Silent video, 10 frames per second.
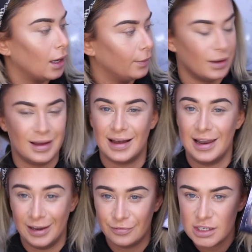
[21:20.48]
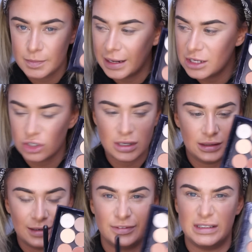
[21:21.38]
I love these palettes, don't
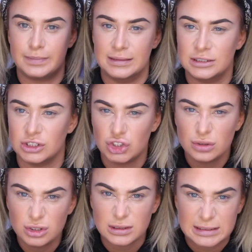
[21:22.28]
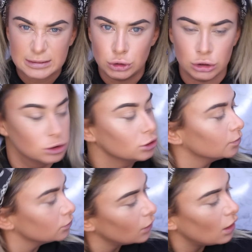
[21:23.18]
you love these palettes? They're so goddamn good.
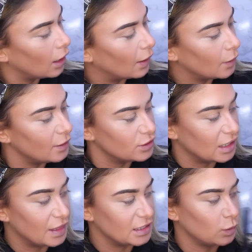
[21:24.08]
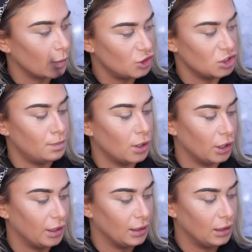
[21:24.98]
I'm going to be using this one, which is
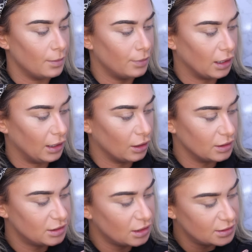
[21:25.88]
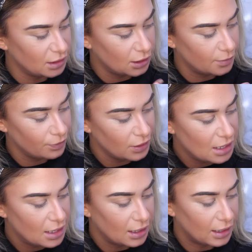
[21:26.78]
Birkin by Anastasia.
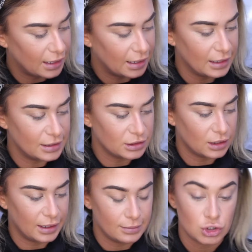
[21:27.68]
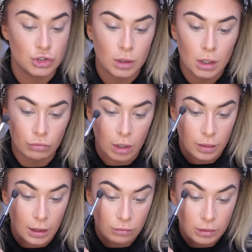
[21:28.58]
And I am just going to
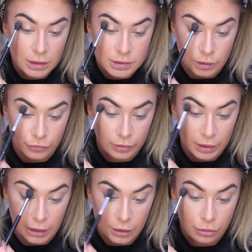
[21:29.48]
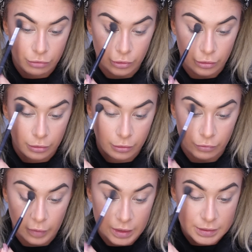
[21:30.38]
run that really softly through the
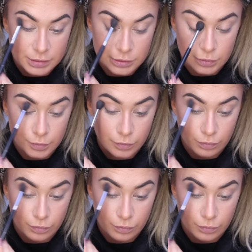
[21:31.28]
crease.